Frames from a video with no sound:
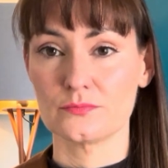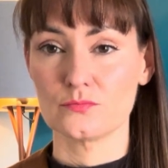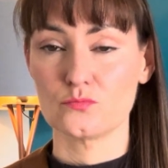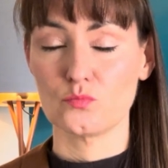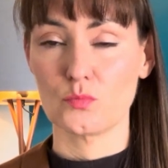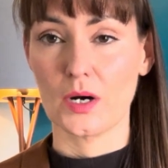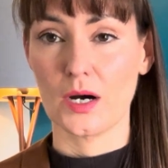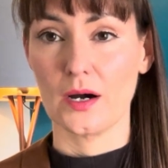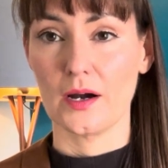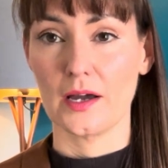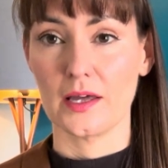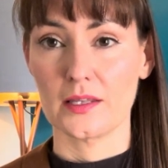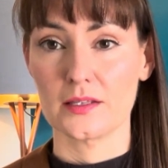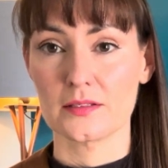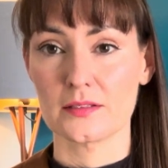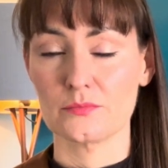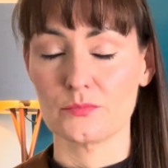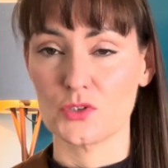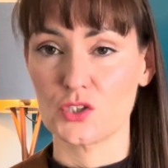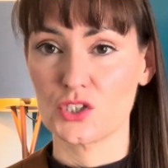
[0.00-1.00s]
by
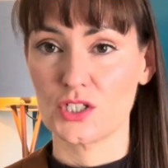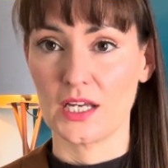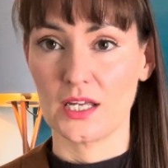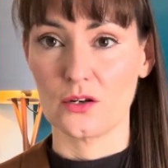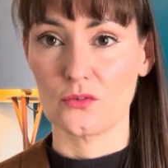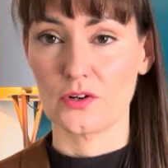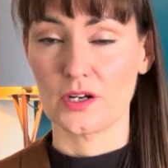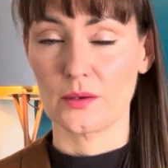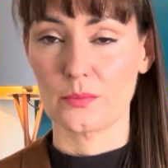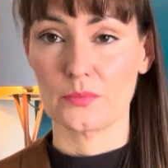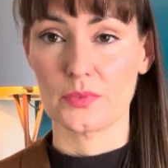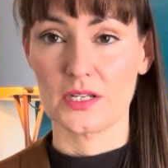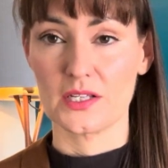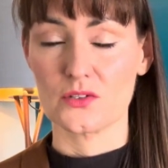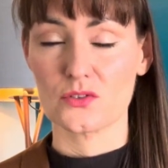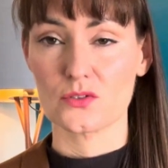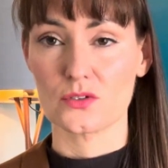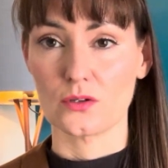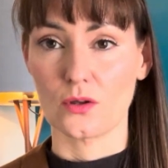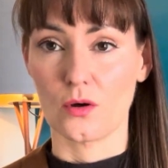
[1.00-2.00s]
machinery, but
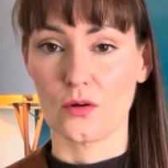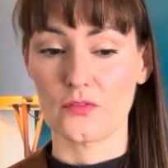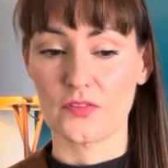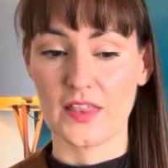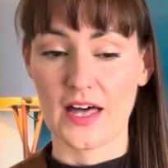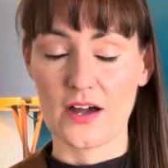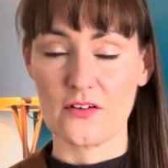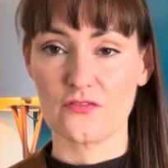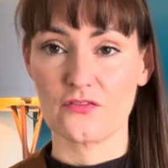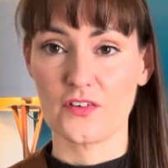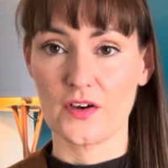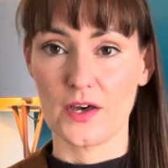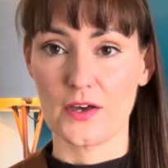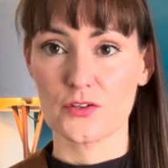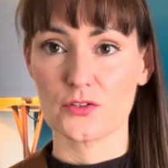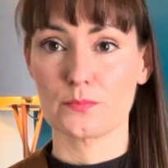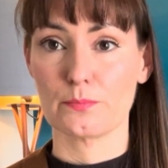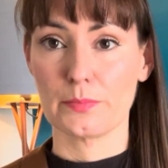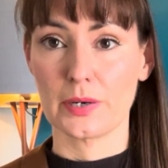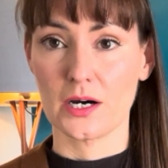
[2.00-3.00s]
it's not. That
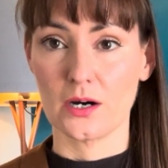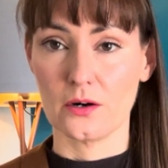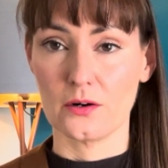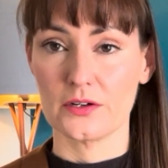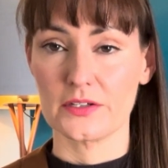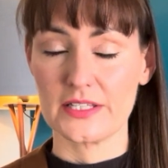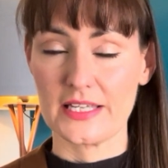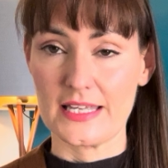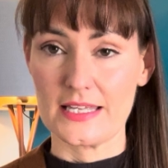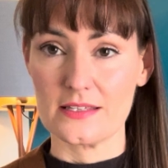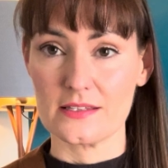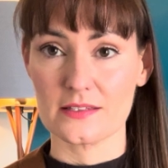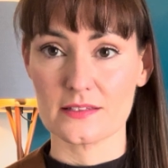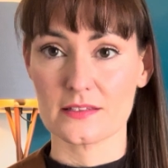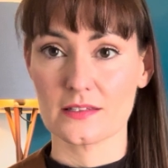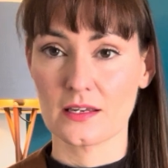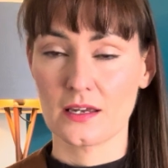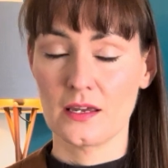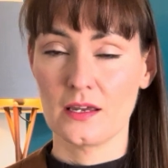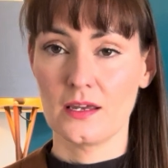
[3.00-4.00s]
first part
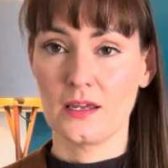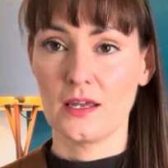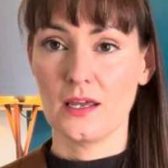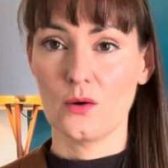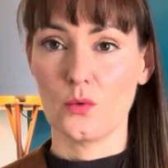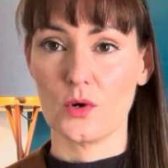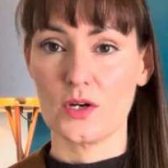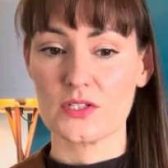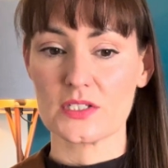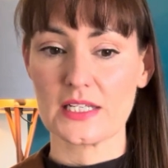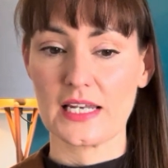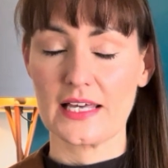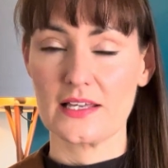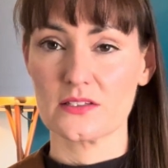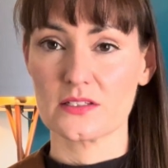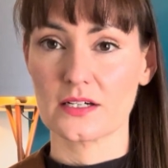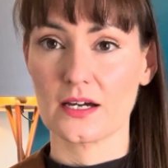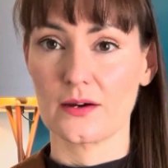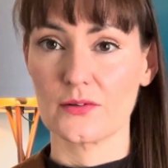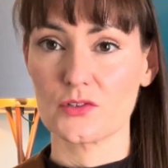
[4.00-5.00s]
is where it's
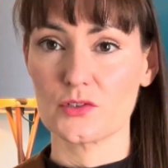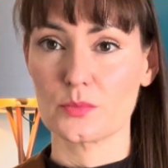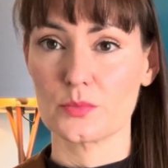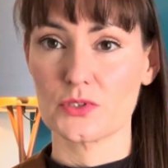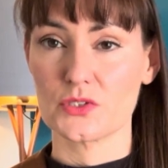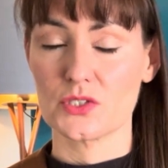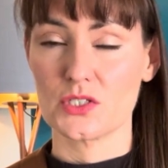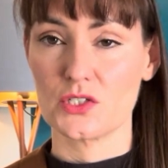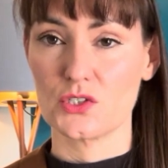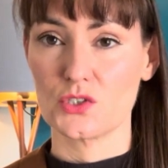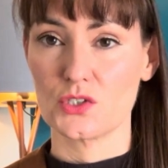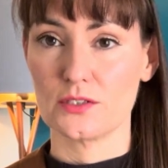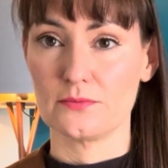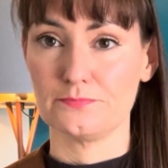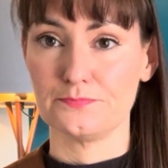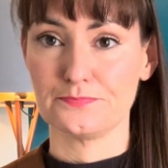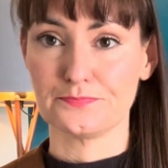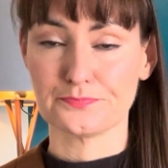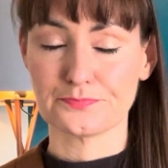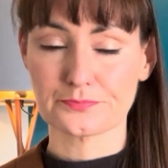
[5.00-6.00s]
laser cut to
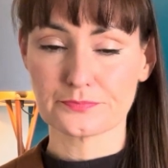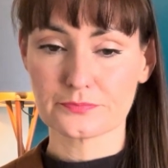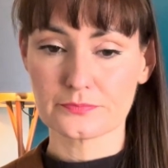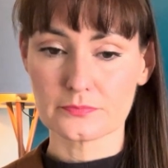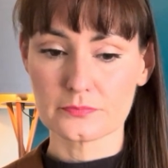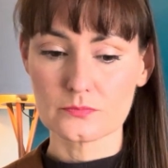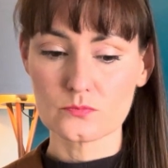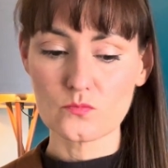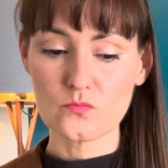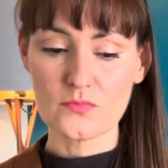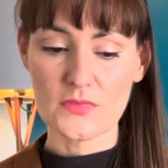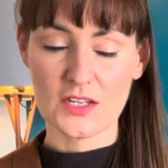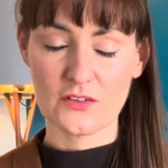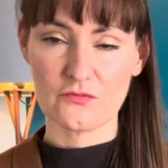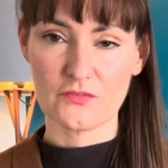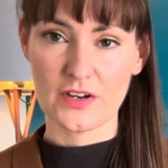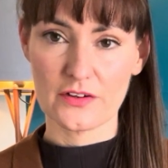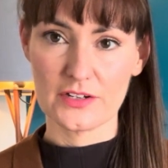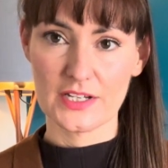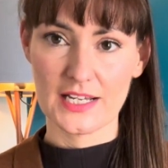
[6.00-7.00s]
precision.
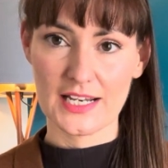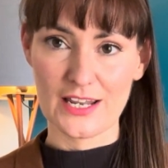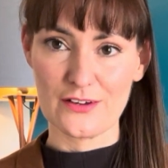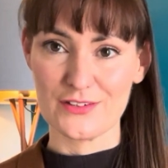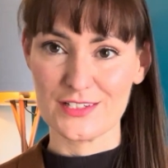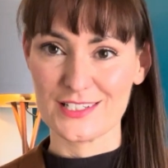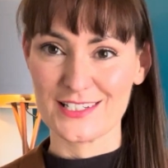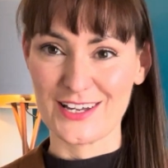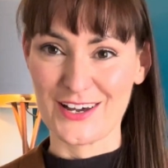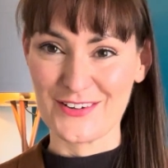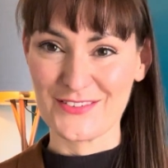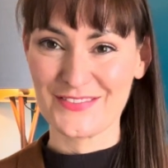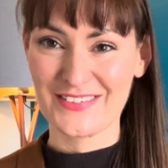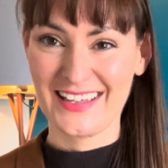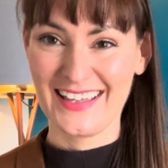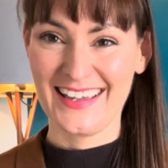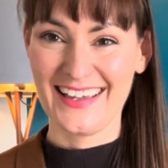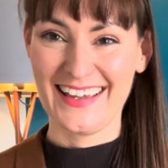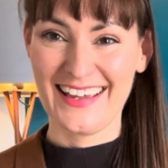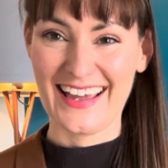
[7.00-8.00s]
Very clever stuff.
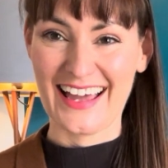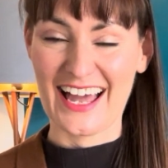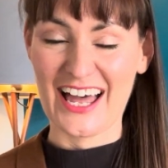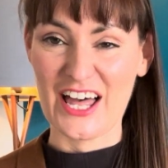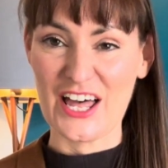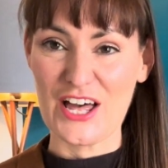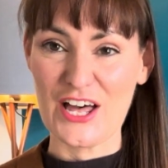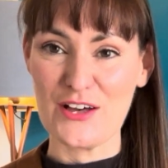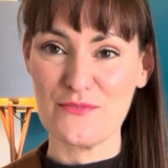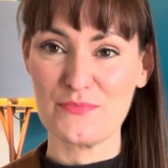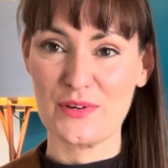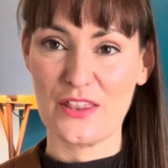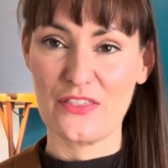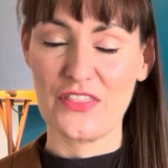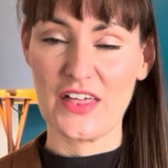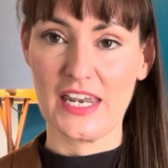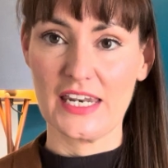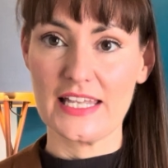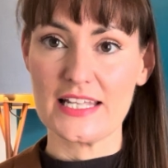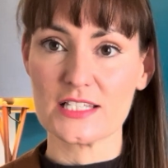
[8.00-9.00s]
But
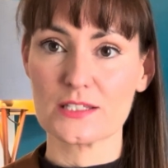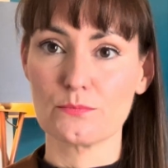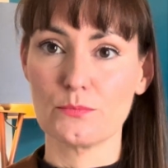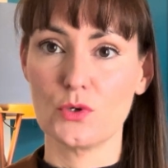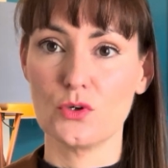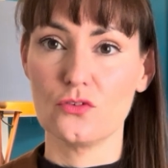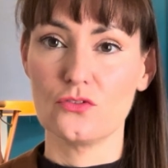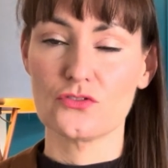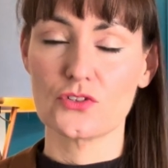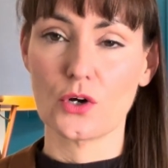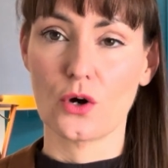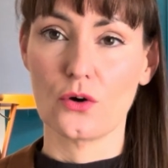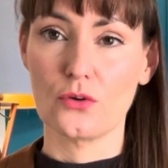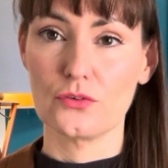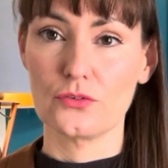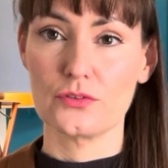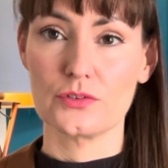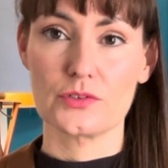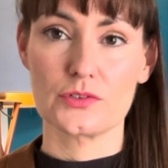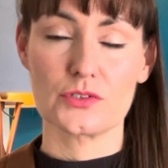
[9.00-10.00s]
then it's moved
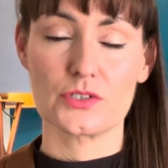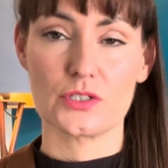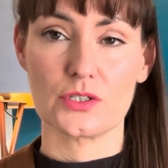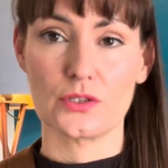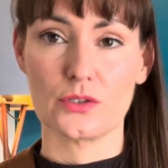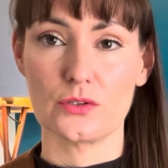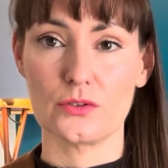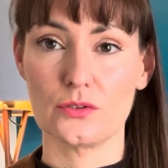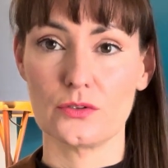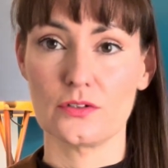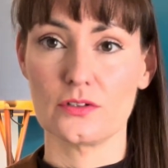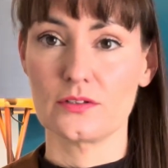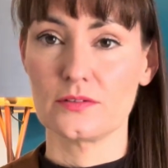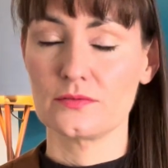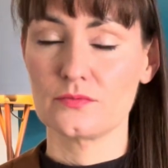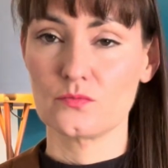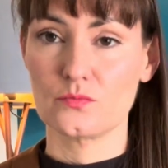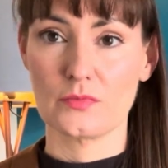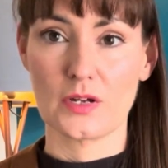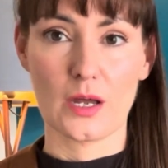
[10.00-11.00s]
on to
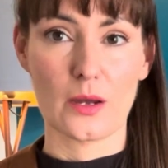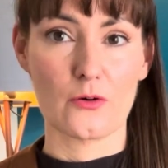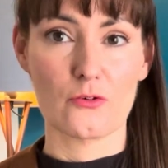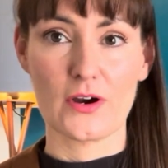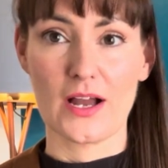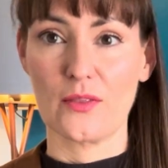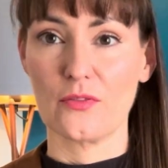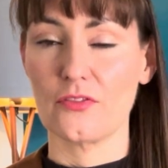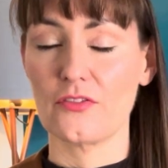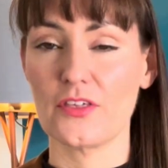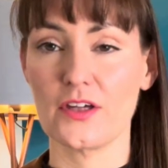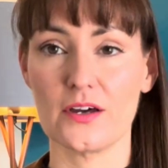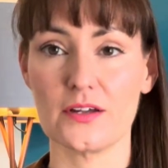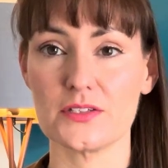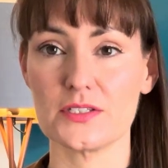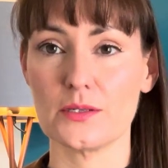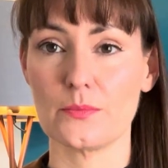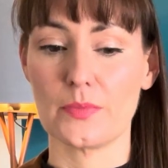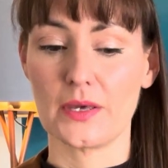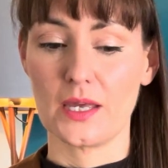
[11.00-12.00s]
around
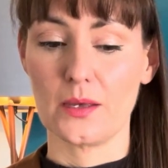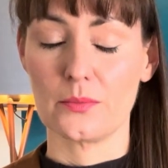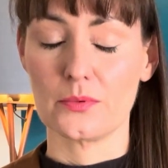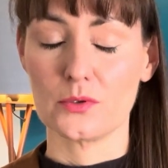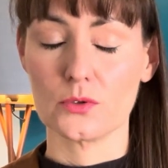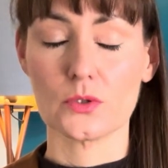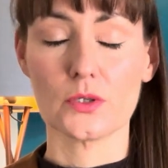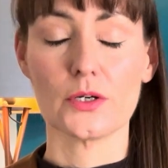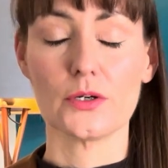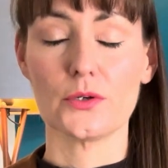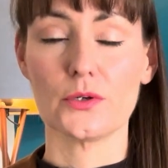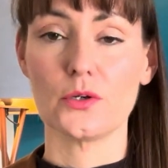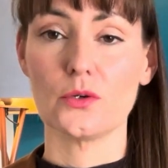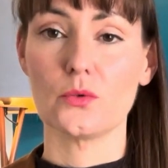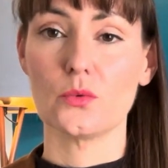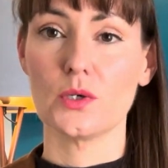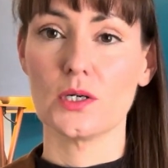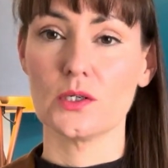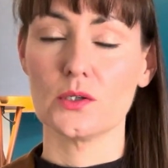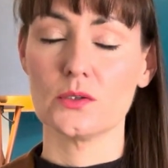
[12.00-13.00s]
30 people who
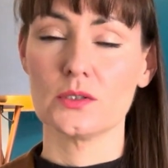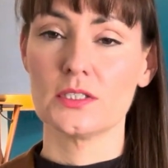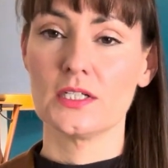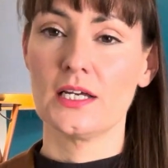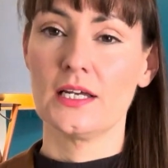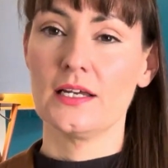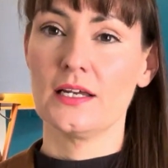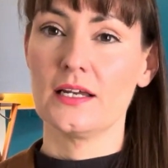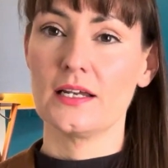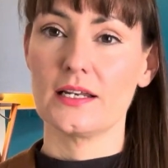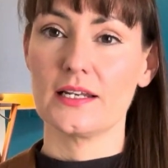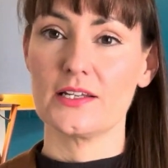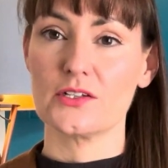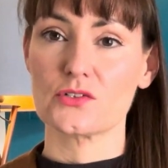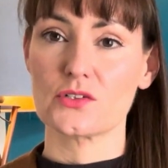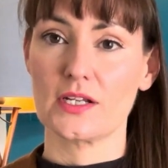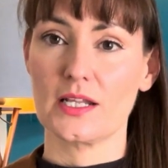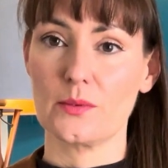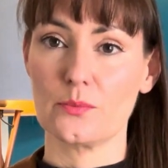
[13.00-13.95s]
will literally